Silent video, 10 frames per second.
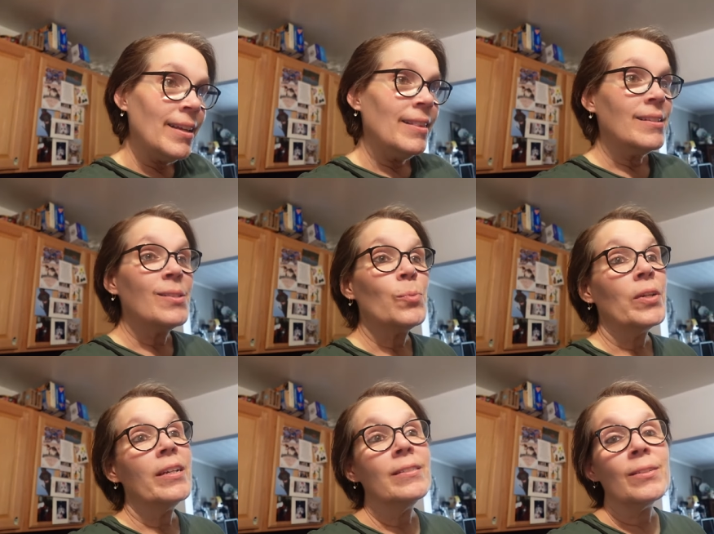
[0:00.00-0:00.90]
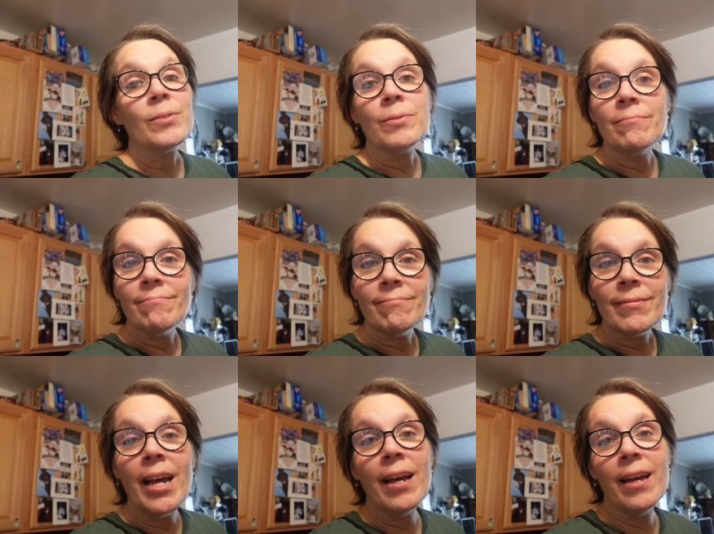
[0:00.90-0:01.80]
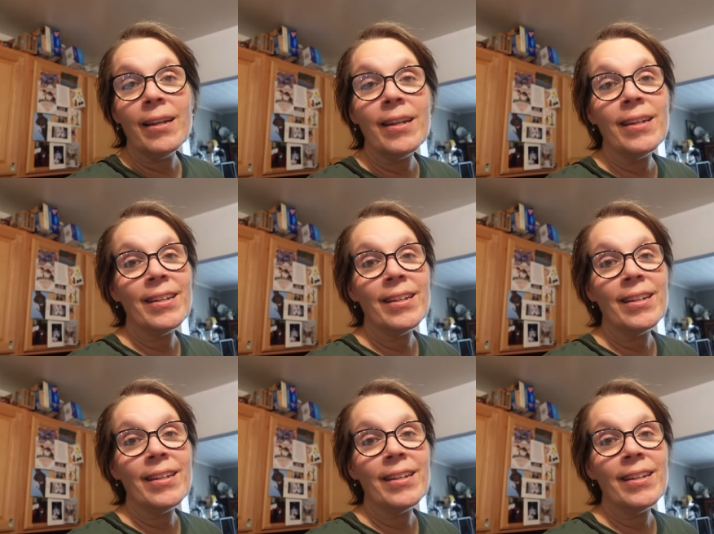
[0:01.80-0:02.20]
this is what I do. I